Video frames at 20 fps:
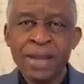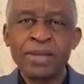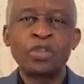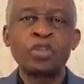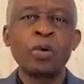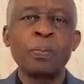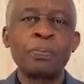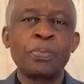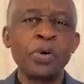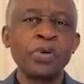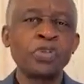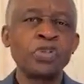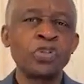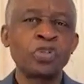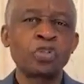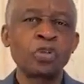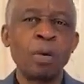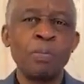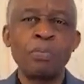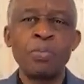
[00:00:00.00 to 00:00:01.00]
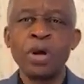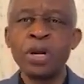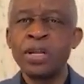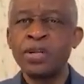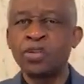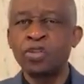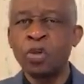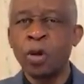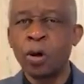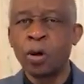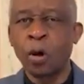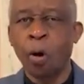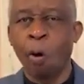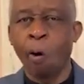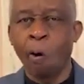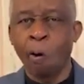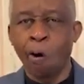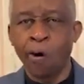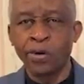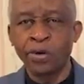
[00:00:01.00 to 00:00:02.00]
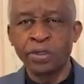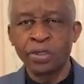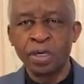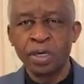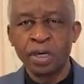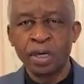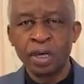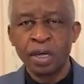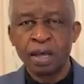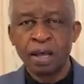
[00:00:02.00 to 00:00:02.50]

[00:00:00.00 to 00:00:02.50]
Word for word: but supposing somebody is not called